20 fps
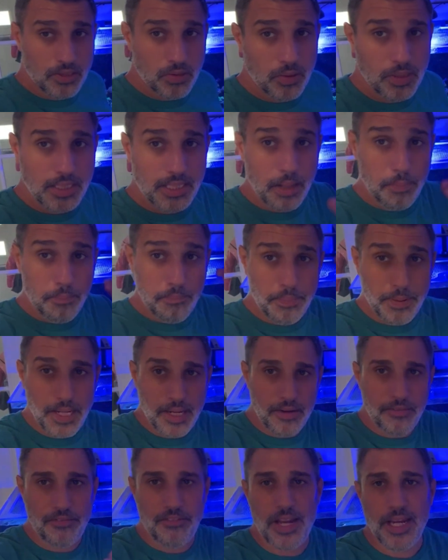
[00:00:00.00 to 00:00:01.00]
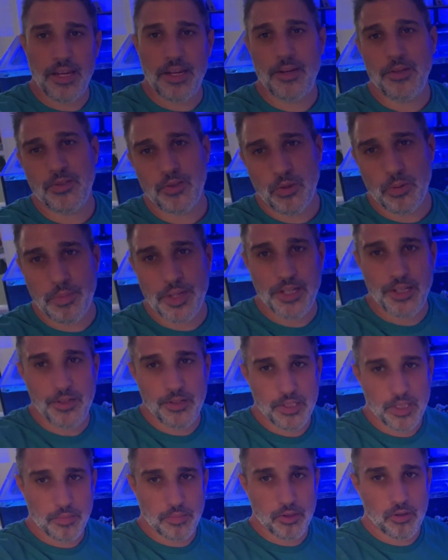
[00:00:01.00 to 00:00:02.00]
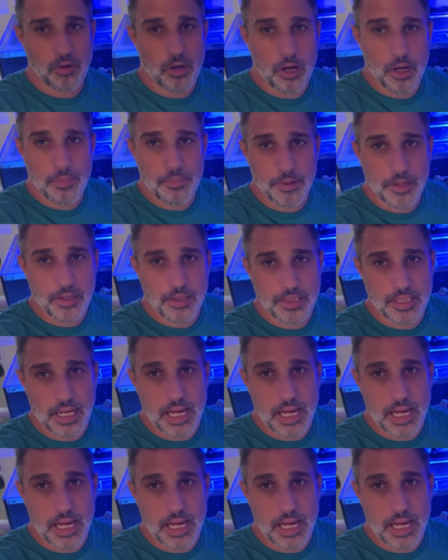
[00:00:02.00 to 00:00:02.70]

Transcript: So I want to say a big thank you to all my new subscribers.